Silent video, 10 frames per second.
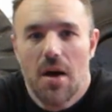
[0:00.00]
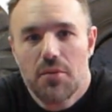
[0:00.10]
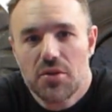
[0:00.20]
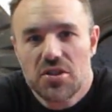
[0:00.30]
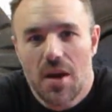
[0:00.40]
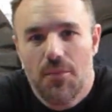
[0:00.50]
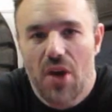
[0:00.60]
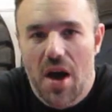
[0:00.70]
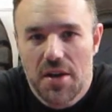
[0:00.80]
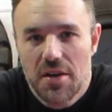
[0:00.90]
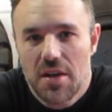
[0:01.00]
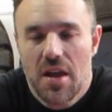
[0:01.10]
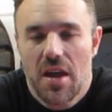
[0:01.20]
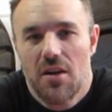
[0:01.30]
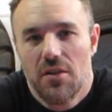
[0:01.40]
push-ups on an
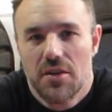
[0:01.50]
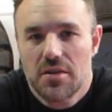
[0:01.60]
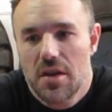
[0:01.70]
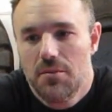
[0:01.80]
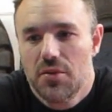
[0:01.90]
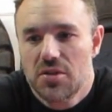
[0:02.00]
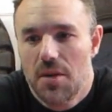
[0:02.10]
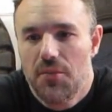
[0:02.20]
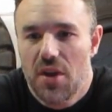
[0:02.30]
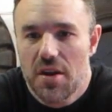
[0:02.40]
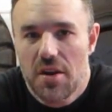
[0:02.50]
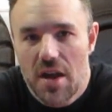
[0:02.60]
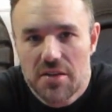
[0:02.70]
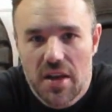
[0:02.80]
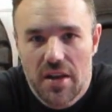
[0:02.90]
inhale and 10 push-ups on an
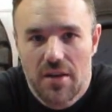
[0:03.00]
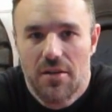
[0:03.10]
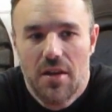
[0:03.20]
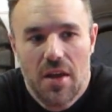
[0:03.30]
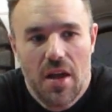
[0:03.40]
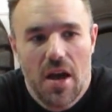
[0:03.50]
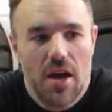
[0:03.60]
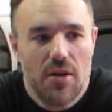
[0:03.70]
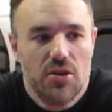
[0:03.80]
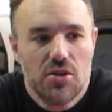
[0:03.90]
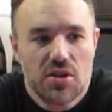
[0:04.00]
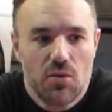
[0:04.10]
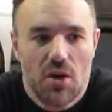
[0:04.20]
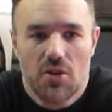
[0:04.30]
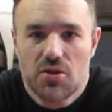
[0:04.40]
exhale. And usually
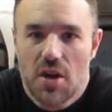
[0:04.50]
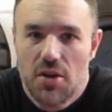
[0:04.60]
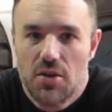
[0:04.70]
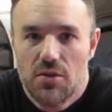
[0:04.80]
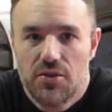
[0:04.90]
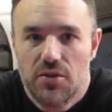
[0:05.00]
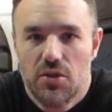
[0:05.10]
what I'll try to do is